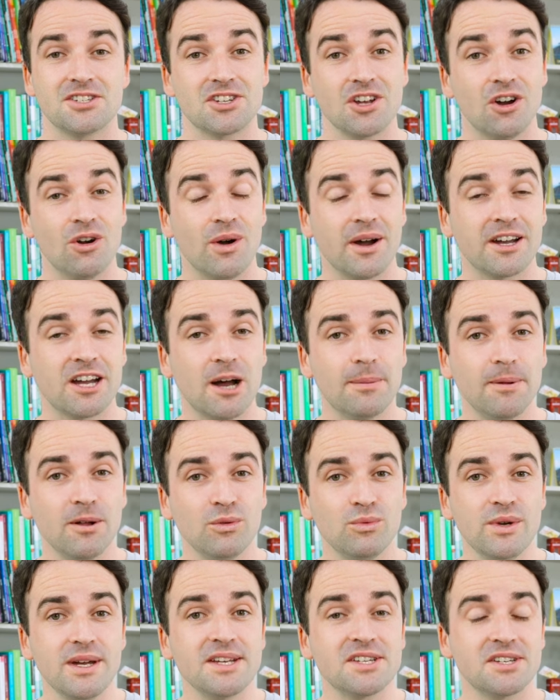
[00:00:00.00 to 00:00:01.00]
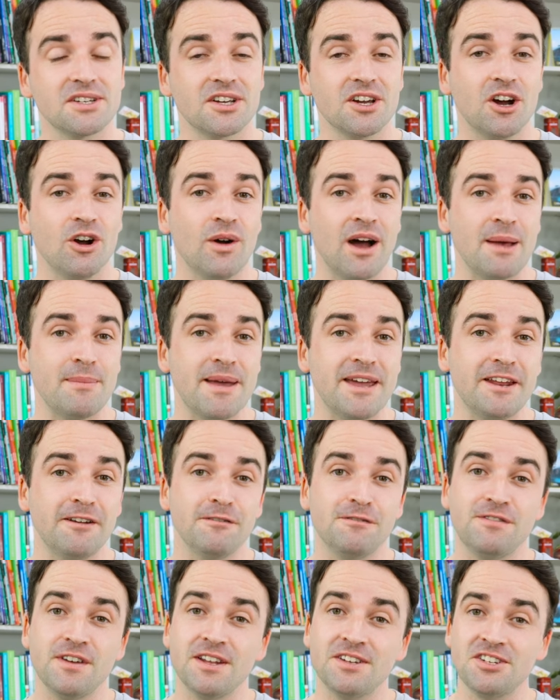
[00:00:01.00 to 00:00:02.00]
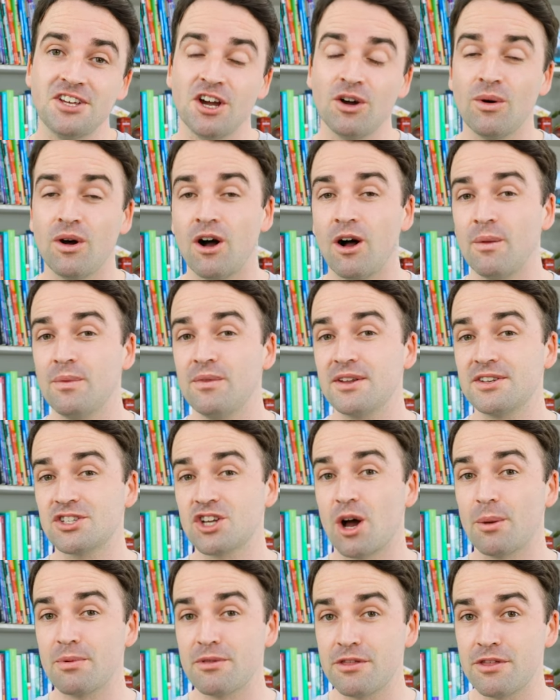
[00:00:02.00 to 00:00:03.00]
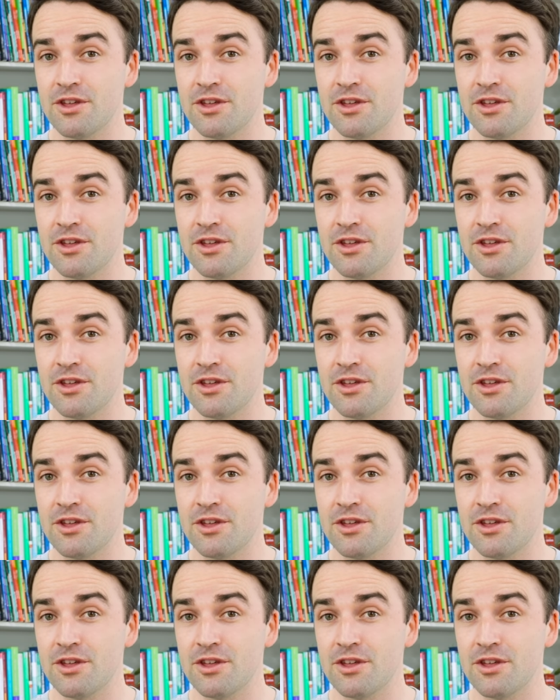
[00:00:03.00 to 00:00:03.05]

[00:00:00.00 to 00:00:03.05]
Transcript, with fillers: So a couple weeks ago, I made a video on the top